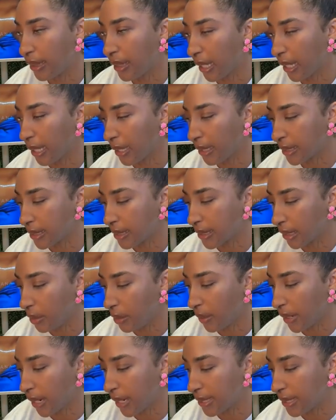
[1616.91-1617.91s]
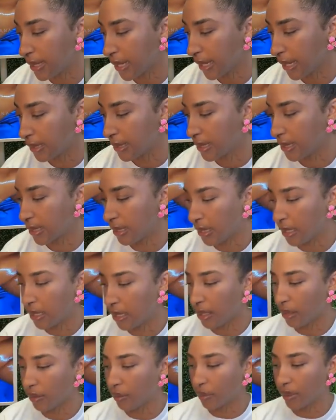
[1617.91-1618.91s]
things that you guys can't see
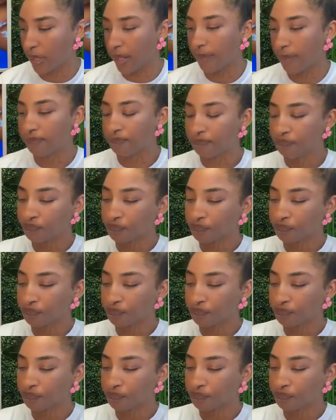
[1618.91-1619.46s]
here, okay?